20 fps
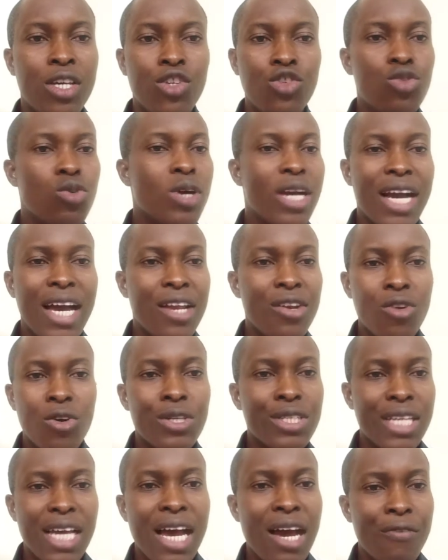you
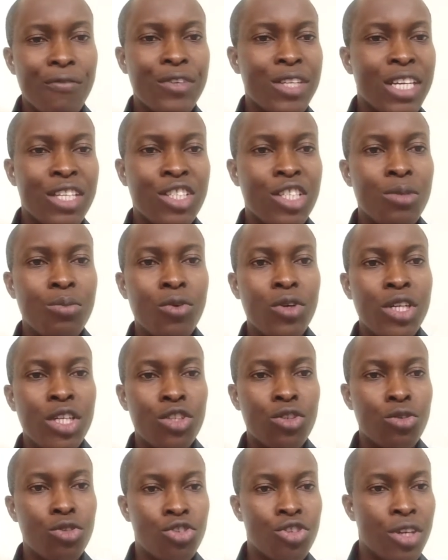cannot have testimony
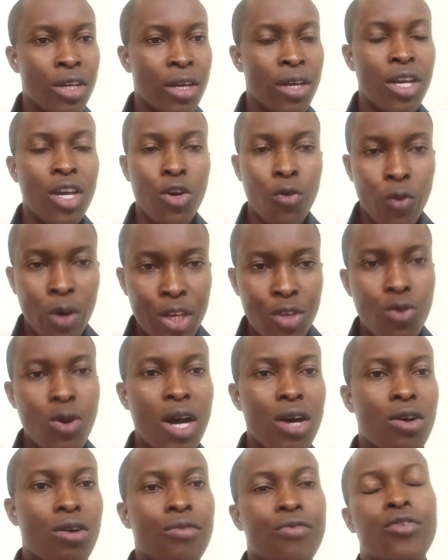to share when you
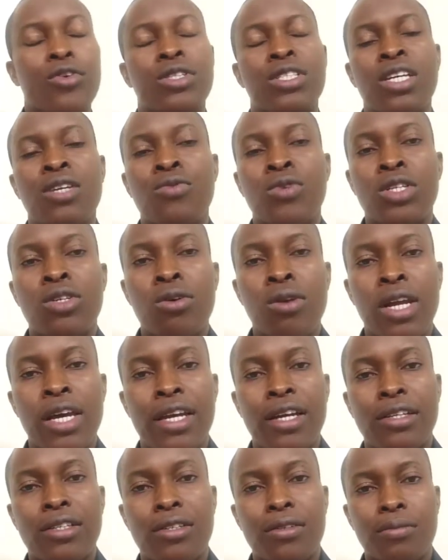are confronted with
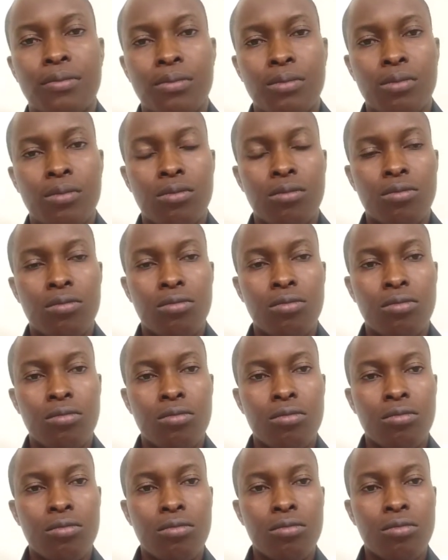Goliath.
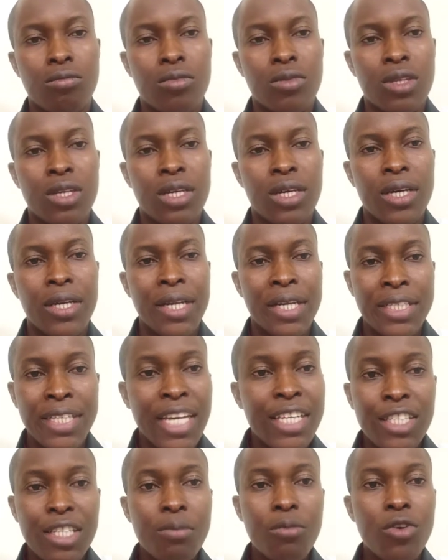The
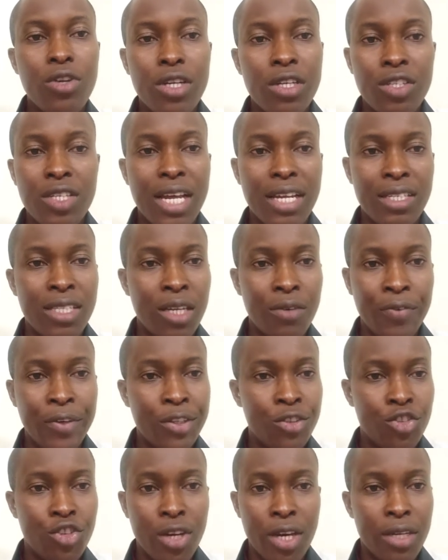testimonies that David
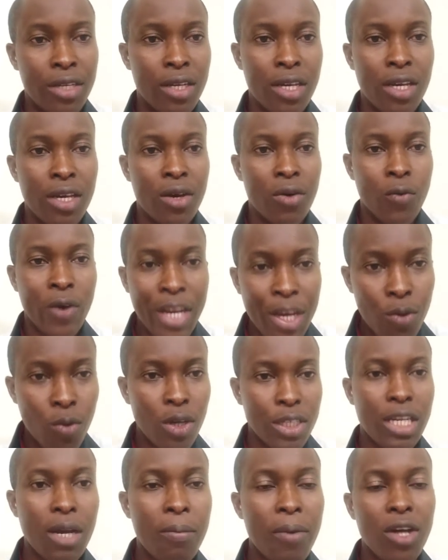shared when he
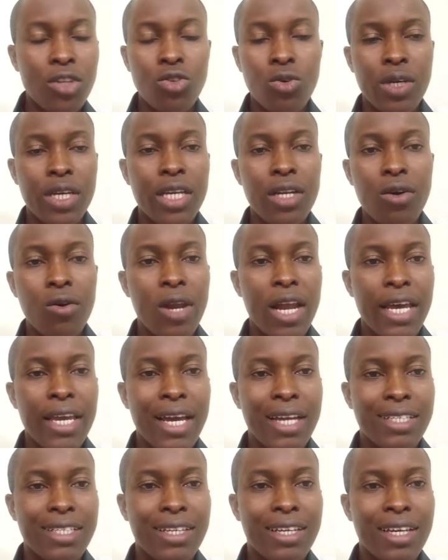was about to kill
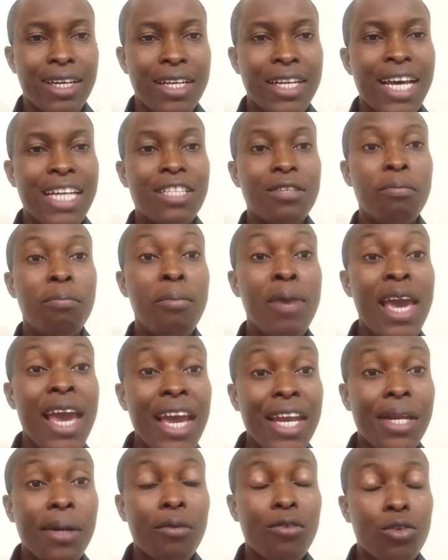Goliath that
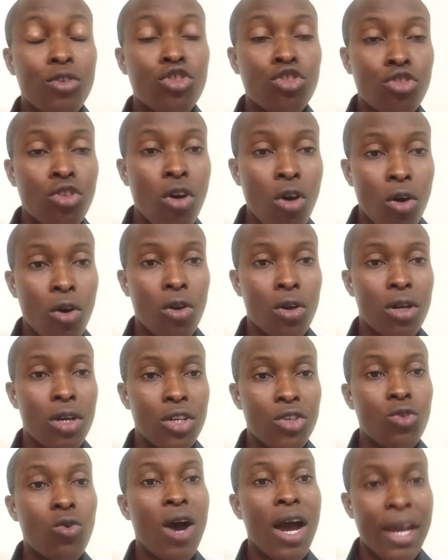made Saul
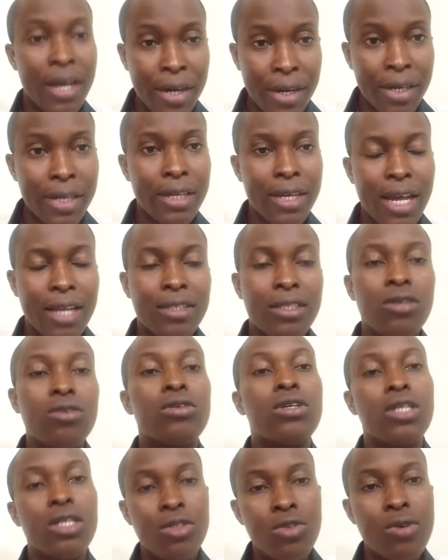to agree that say,
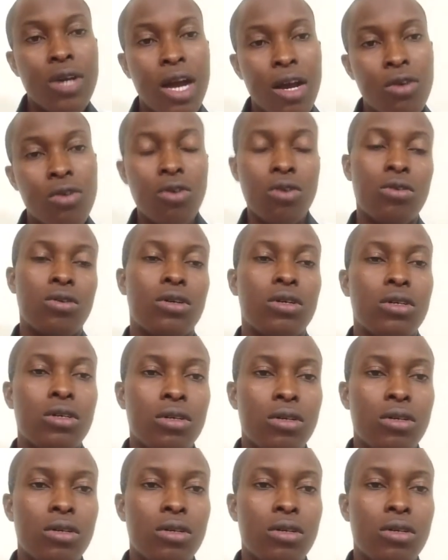okay, you can go.